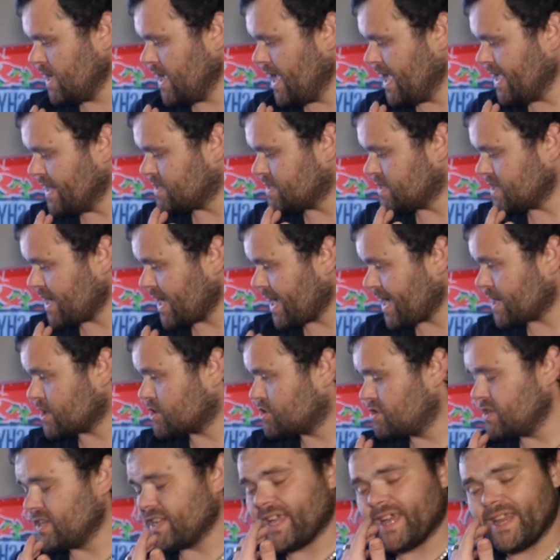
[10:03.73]
it's
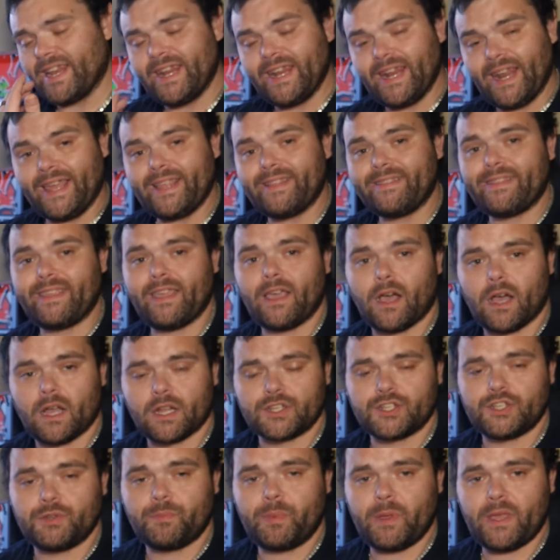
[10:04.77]
actually, I like the
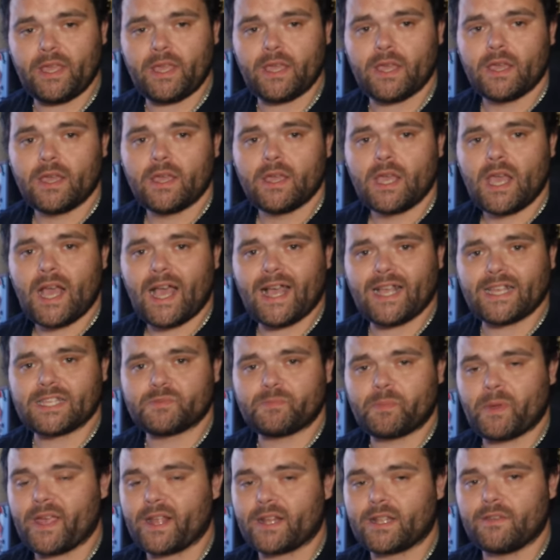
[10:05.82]
RGB
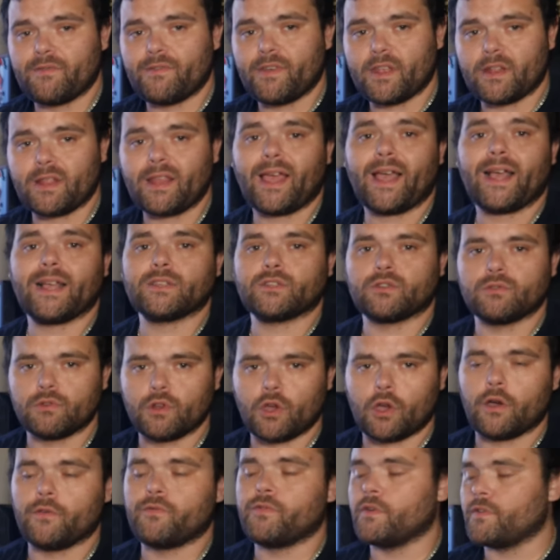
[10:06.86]
aspect of it. As you
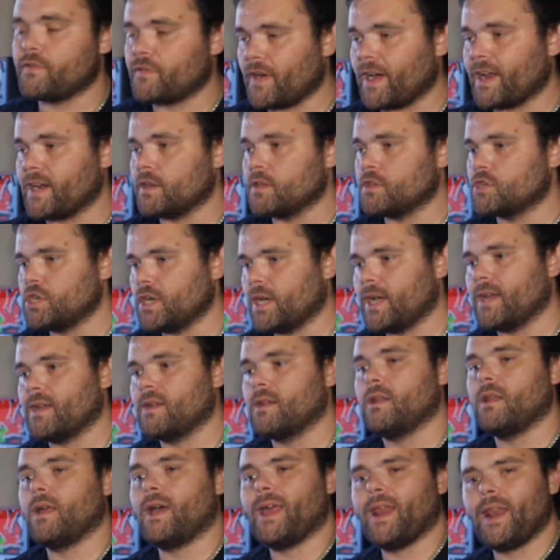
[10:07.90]
know, if you're a fan of the
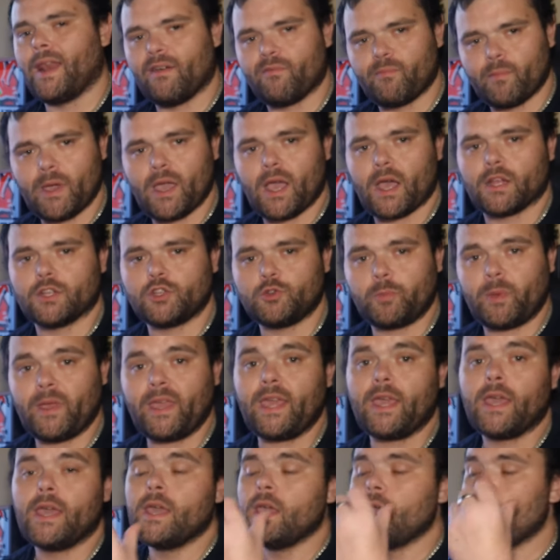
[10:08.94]
channel, I love my
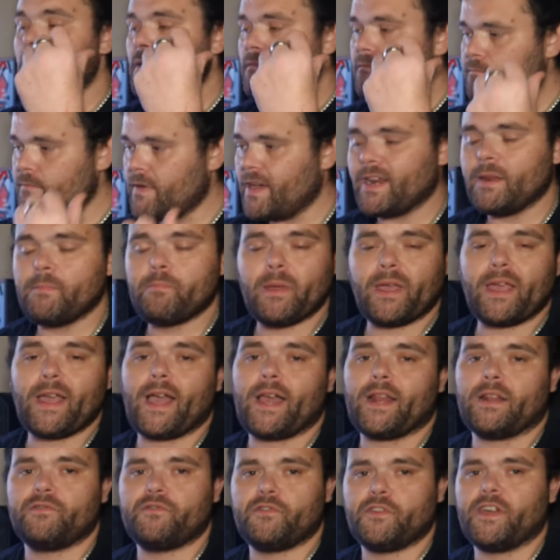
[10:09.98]
RGB. Very big
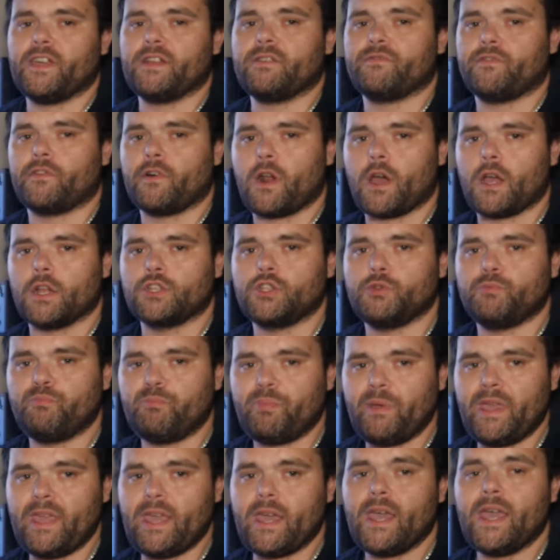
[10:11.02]
advocate for
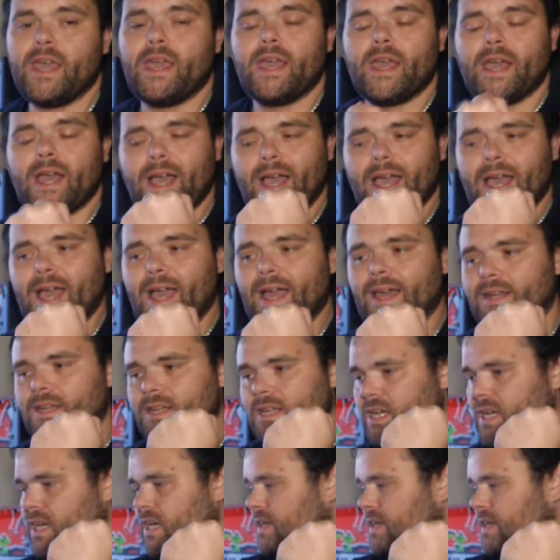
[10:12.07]
RGB. And